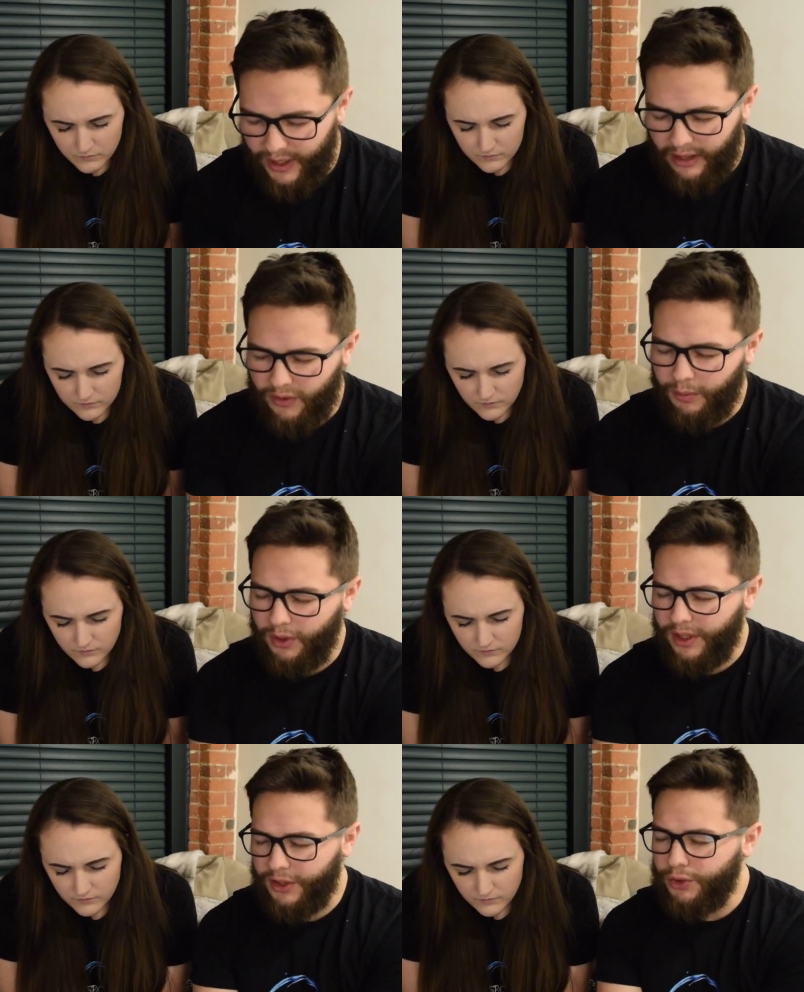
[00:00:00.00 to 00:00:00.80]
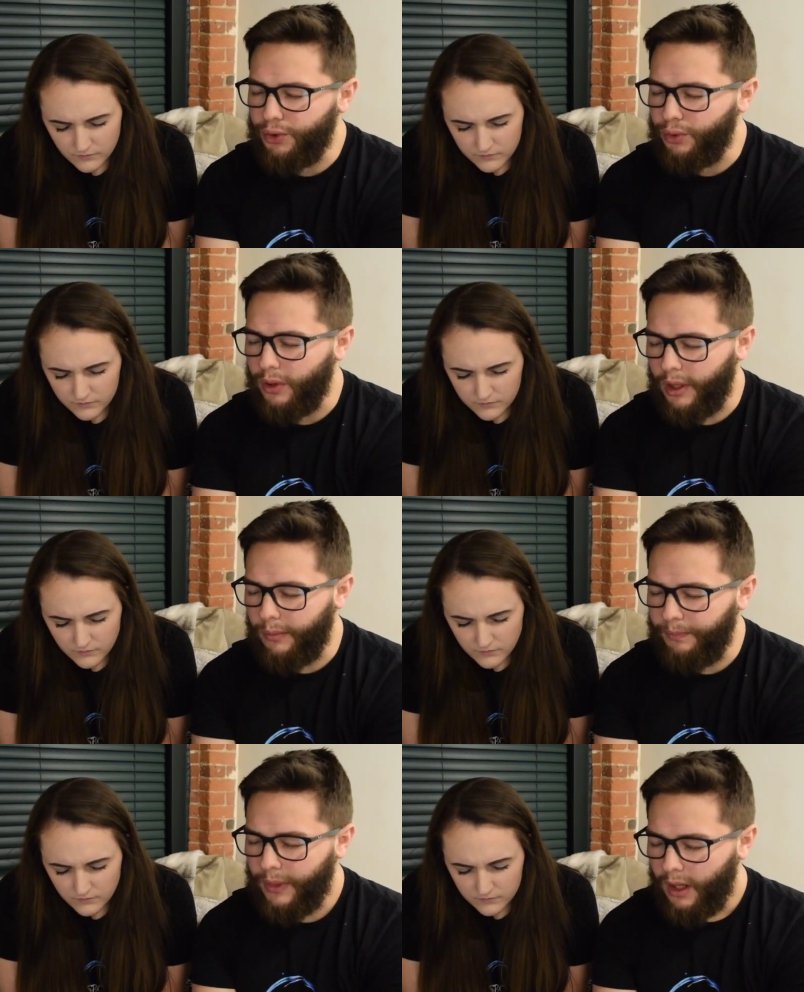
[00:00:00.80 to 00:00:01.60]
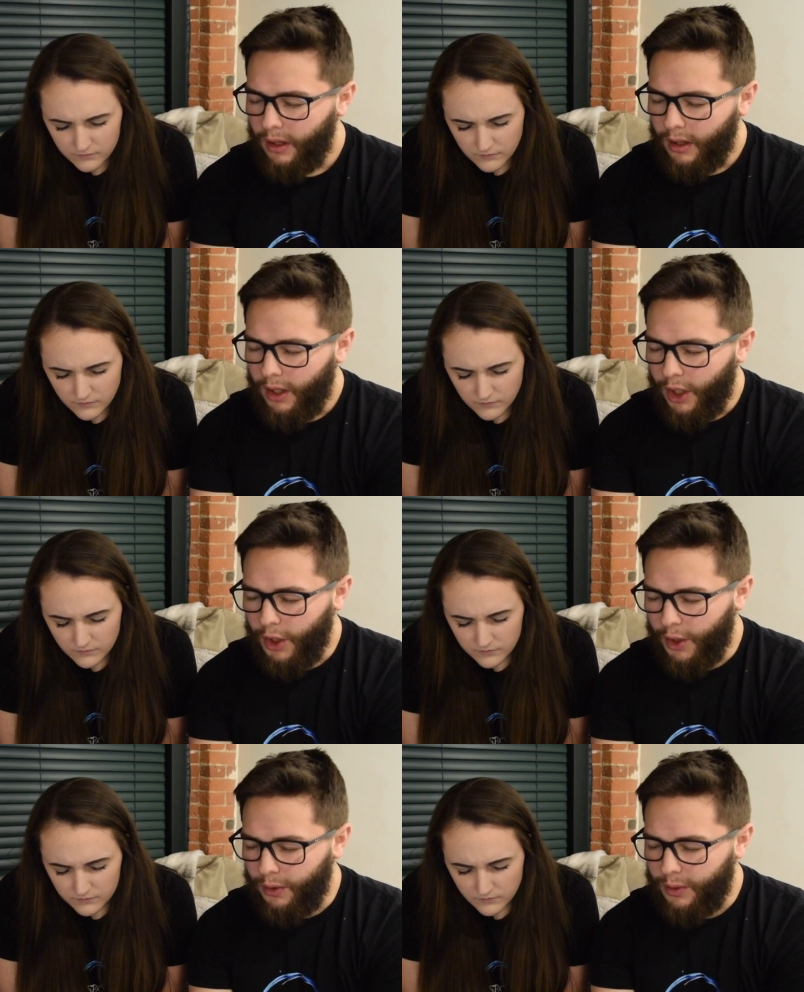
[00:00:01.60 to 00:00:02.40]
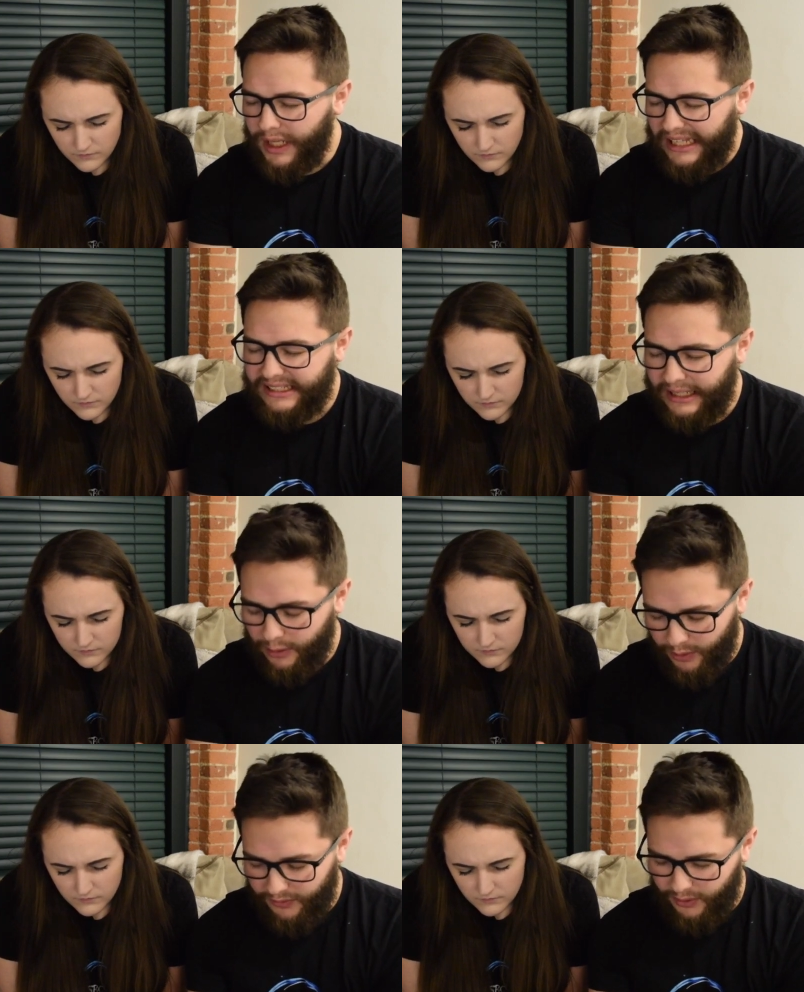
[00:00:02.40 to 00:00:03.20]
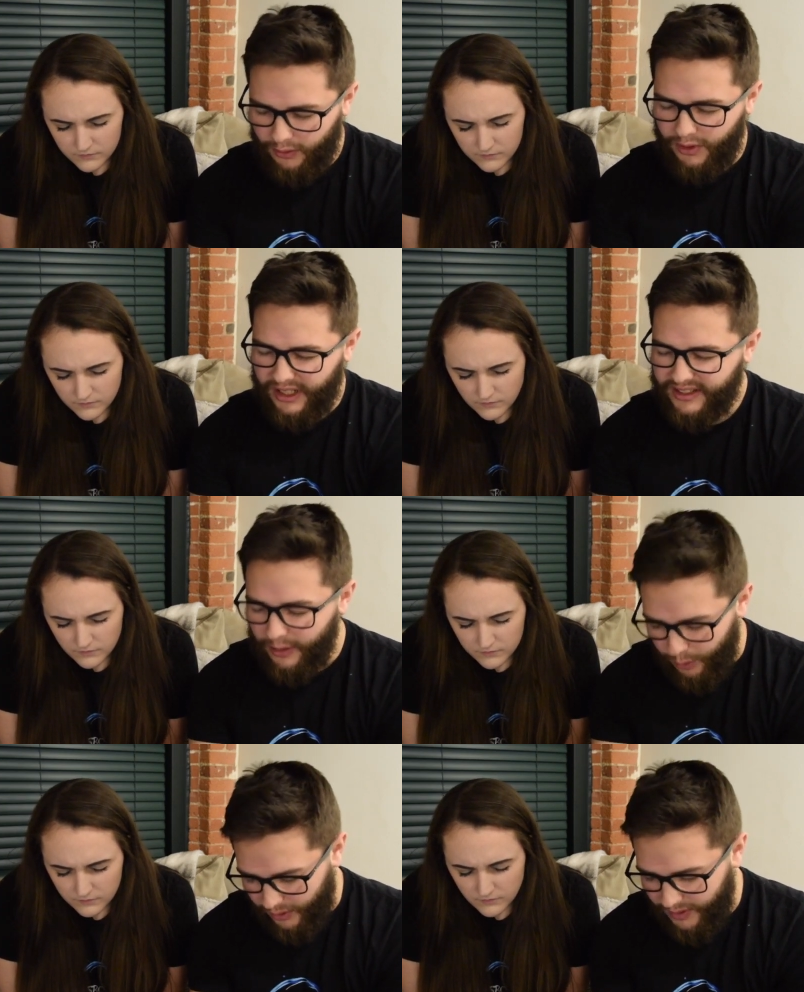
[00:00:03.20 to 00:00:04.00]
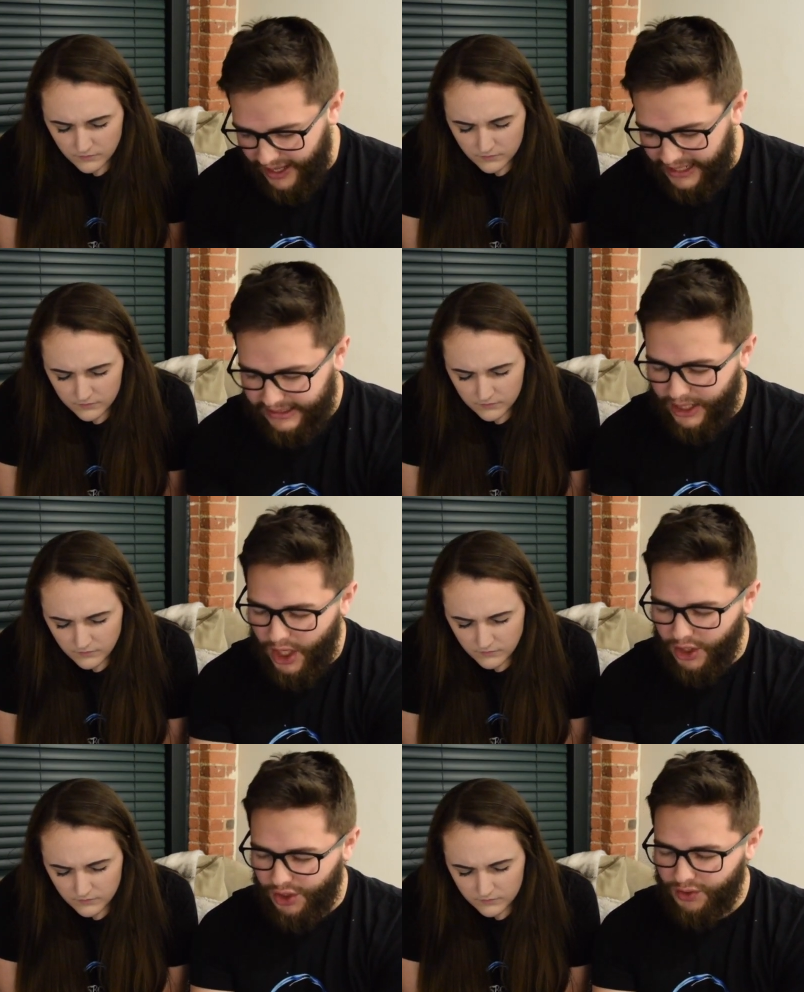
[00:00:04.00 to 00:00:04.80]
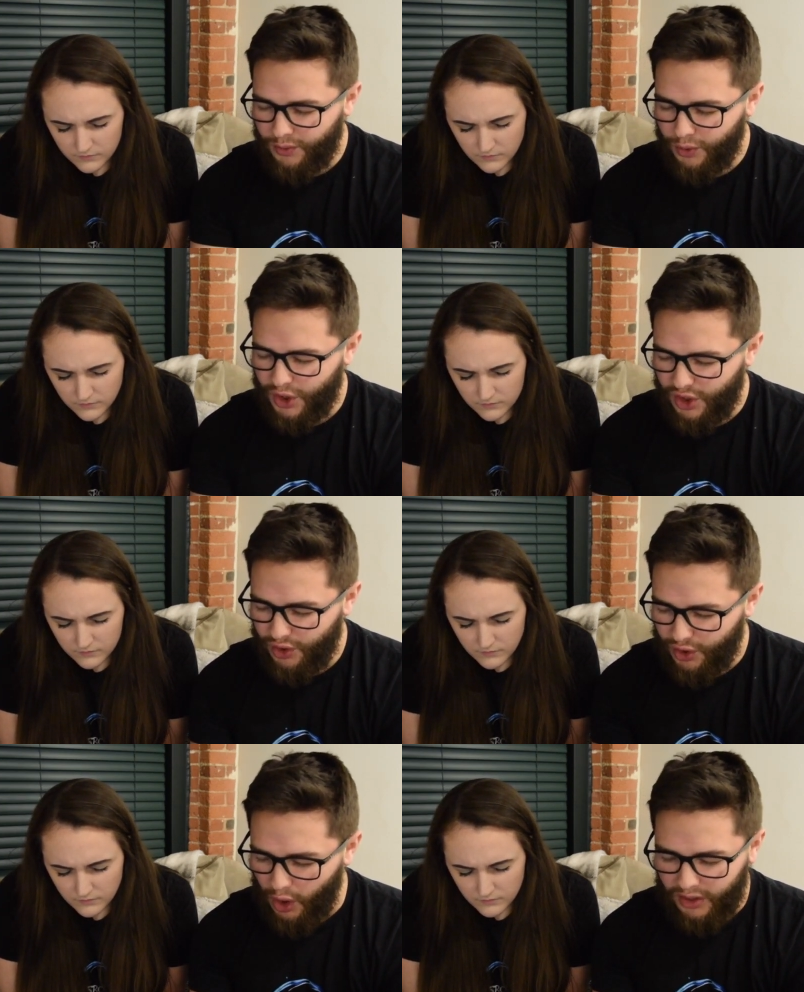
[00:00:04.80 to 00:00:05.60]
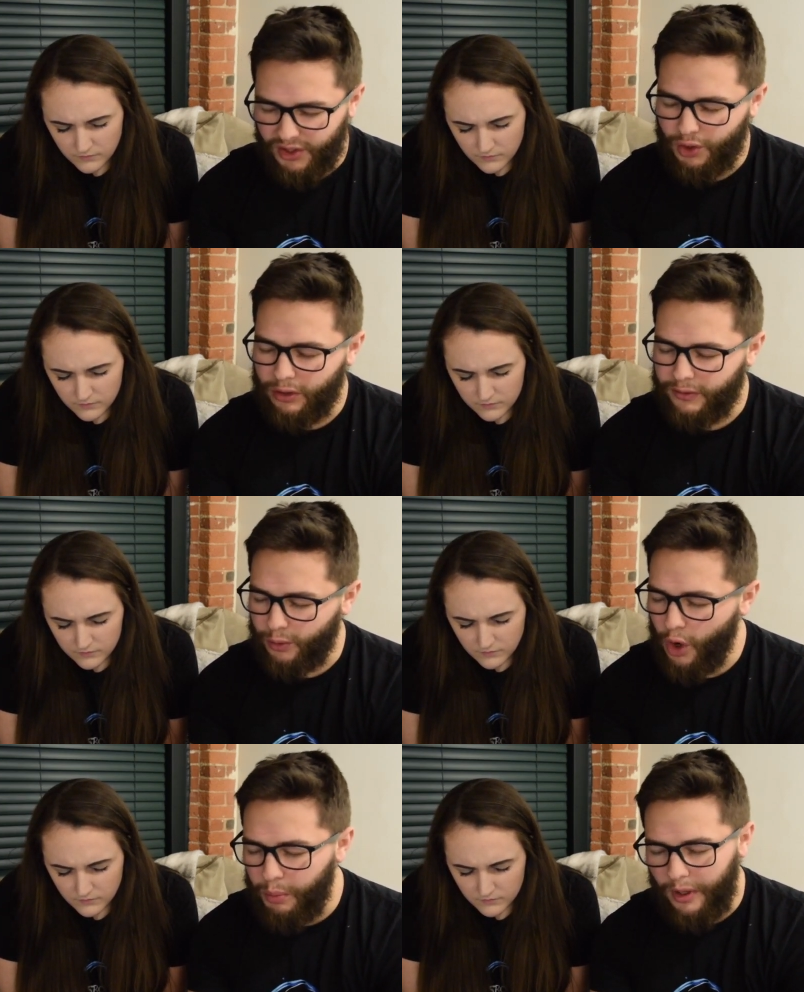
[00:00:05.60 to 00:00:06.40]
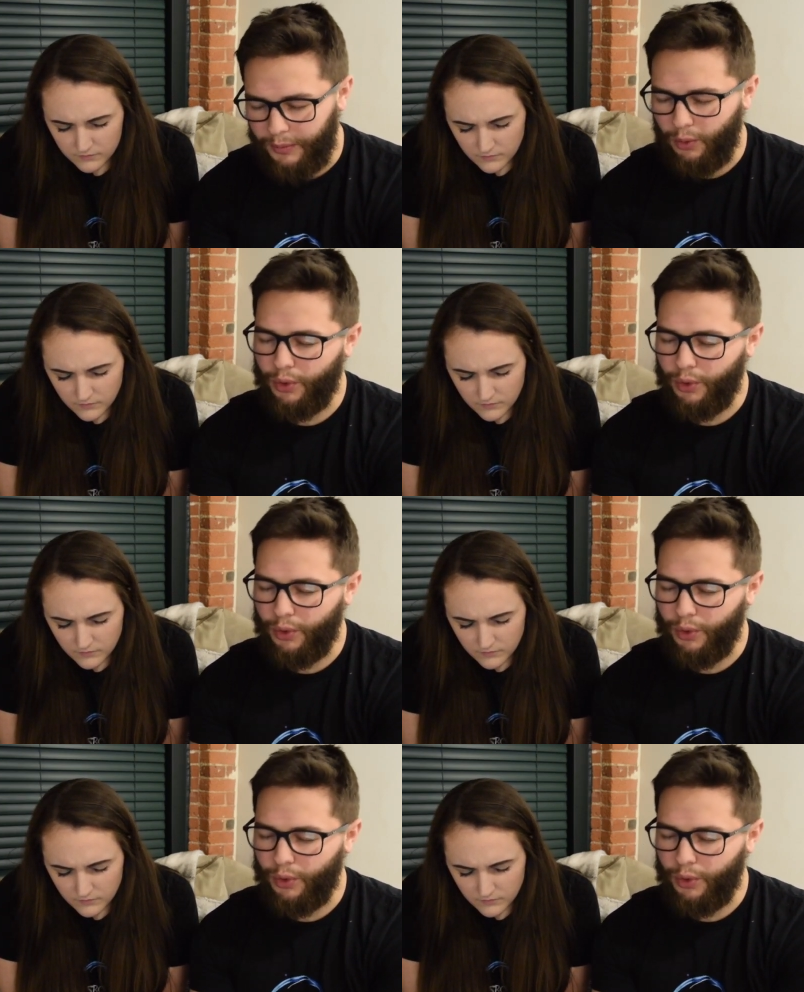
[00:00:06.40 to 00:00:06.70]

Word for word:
Speaker 1: we have the ability to, um, you know, get together with the fifth grade, get together with the class, and, and just talk this over, open up your